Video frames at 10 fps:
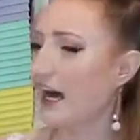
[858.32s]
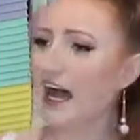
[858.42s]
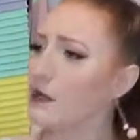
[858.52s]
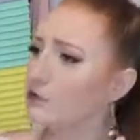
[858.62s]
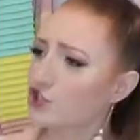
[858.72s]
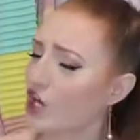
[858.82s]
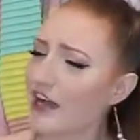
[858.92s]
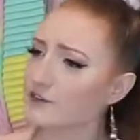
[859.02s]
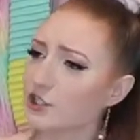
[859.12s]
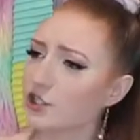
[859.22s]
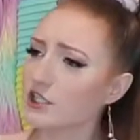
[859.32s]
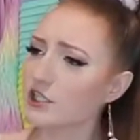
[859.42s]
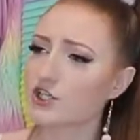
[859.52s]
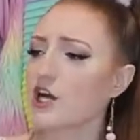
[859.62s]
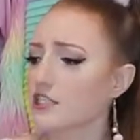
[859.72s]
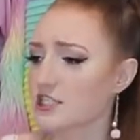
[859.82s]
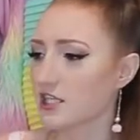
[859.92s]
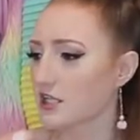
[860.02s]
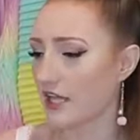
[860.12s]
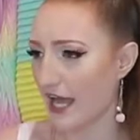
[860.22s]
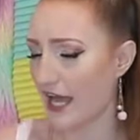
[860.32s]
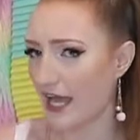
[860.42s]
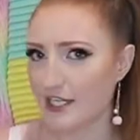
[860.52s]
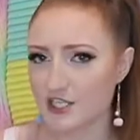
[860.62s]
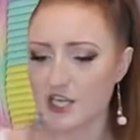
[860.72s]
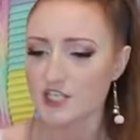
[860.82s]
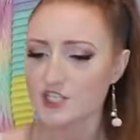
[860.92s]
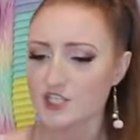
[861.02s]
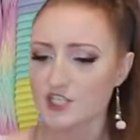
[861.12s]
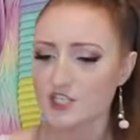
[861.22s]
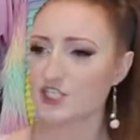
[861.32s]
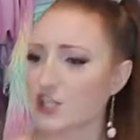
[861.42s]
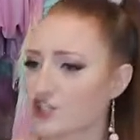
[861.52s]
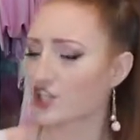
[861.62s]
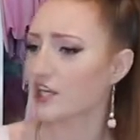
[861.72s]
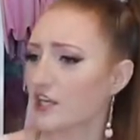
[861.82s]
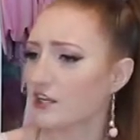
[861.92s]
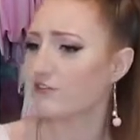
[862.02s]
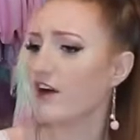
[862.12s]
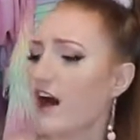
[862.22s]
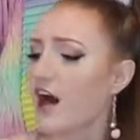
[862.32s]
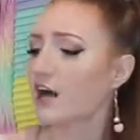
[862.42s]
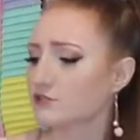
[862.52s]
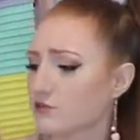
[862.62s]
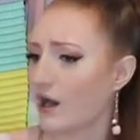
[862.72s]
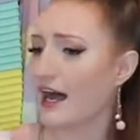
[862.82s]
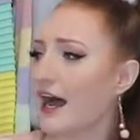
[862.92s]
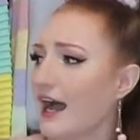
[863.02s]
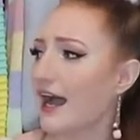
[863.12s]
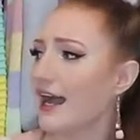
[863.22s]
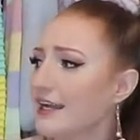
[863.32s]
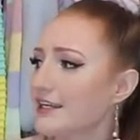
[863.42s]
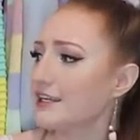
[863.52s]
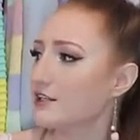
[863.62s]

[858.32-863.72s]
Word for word: I will travel across the land, searching far and wide.